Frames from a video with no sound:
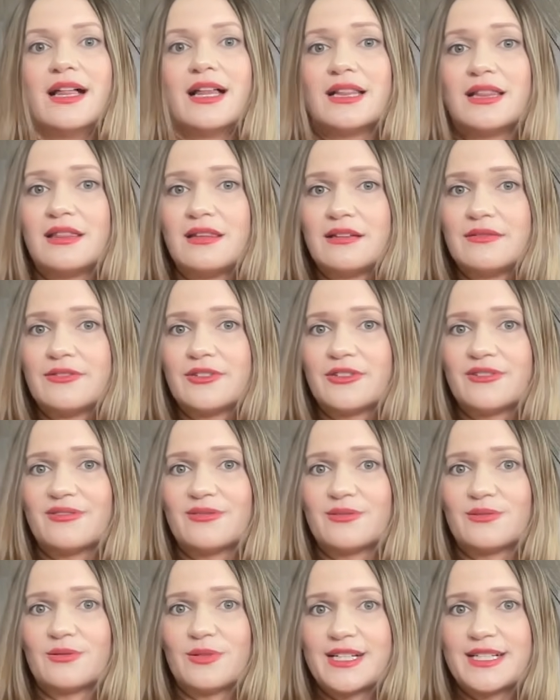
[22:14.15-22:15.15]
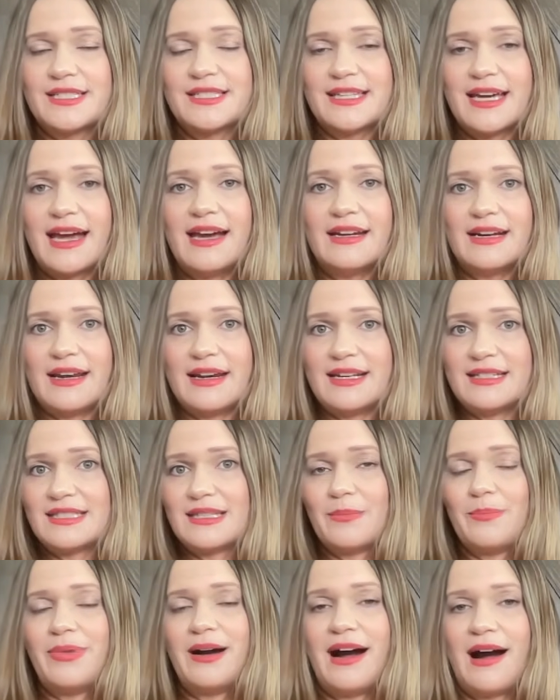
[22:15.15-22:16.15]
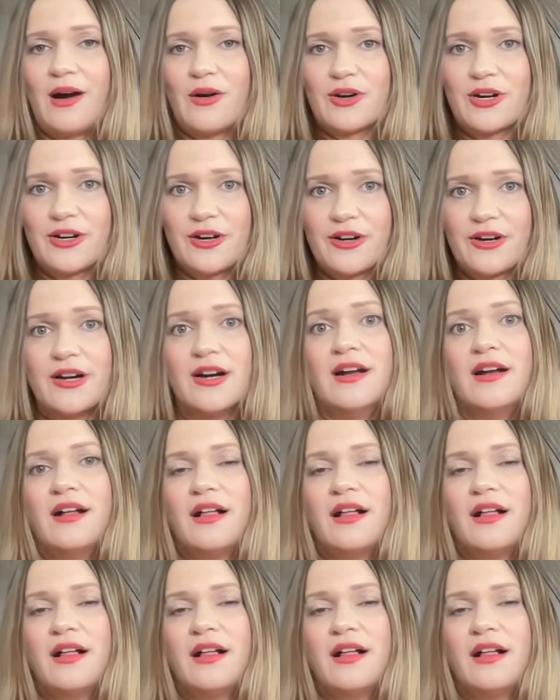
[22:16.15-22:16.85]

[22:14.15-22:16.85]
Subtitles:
Liver Reset, and it's a powder